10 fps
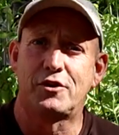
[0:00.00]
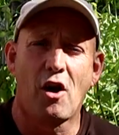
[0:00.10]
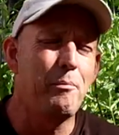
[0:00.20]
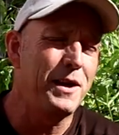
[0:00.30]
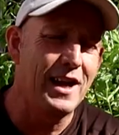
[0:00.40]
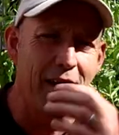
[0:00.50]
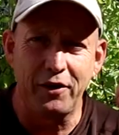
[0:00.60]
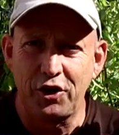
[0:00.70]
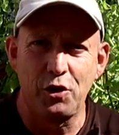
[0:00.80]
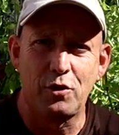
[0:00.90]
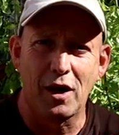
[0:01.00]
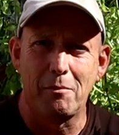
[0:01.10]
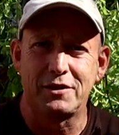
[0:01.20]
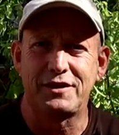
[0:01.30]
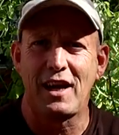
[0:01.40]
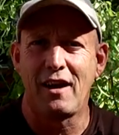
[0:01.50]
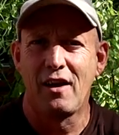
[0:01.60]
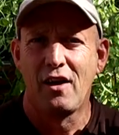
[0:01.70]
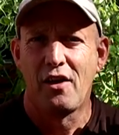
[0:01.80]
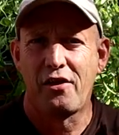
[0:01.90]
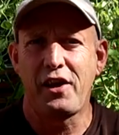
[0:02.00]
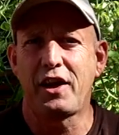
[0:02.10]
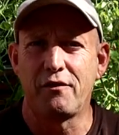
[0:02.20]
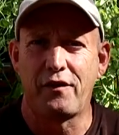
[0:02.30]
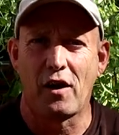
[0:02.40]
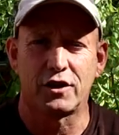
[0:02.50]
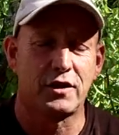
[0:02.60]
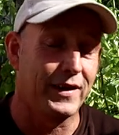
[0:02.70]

I've been having cucumbers there thick and fast.